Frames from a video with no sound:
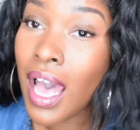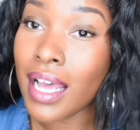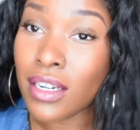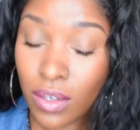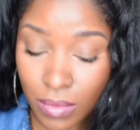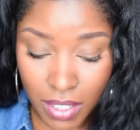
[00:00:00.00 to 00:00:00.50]

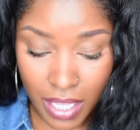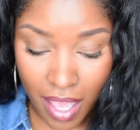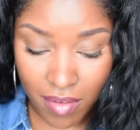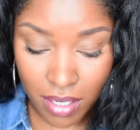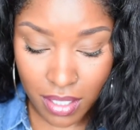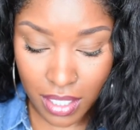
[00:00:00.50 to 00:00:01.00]
I don't really
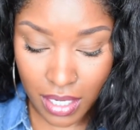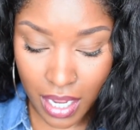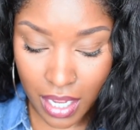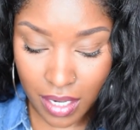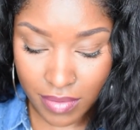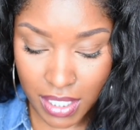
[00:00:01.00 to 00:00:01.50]
have anything
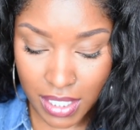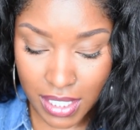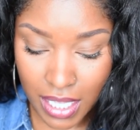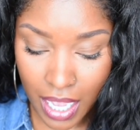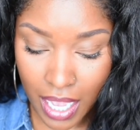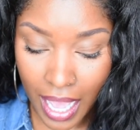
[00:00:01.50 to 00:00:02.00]
negative to
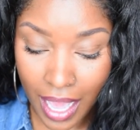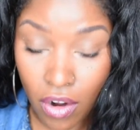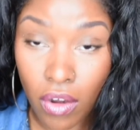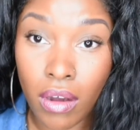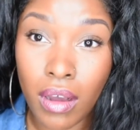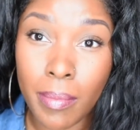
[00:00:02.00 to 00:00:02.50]
say
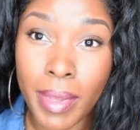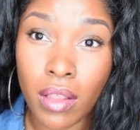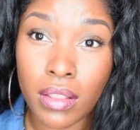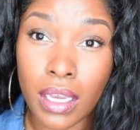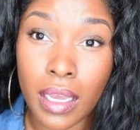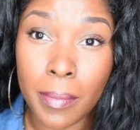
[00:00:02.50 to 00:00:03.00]
at all
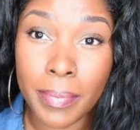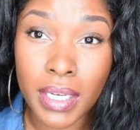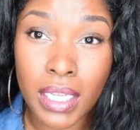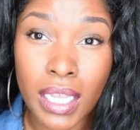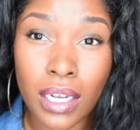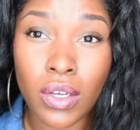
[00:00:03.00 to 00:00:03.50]
about the
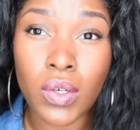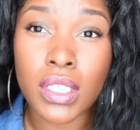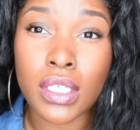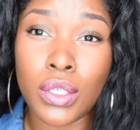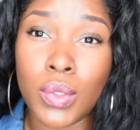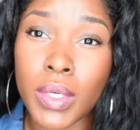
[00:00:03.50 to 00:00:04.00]
company. I know
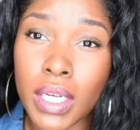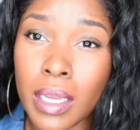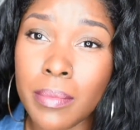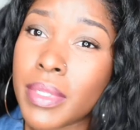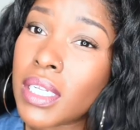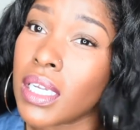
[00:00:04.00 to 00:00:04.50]
it's a newer
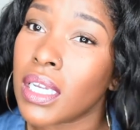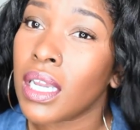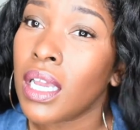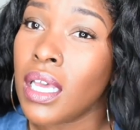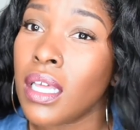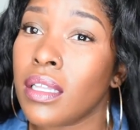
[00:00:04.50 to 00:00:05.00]

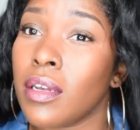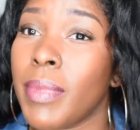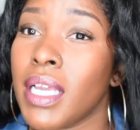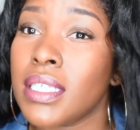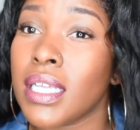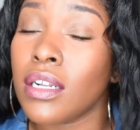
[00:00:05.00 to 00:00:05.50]
company. They're
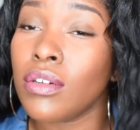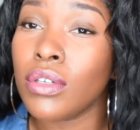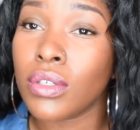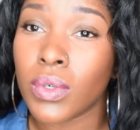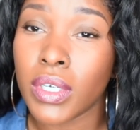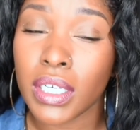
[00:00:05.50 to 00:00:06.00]
based out of New
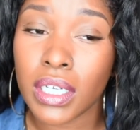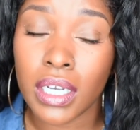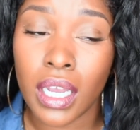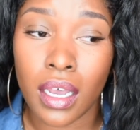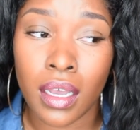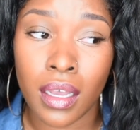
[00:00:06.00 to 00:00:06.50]
York.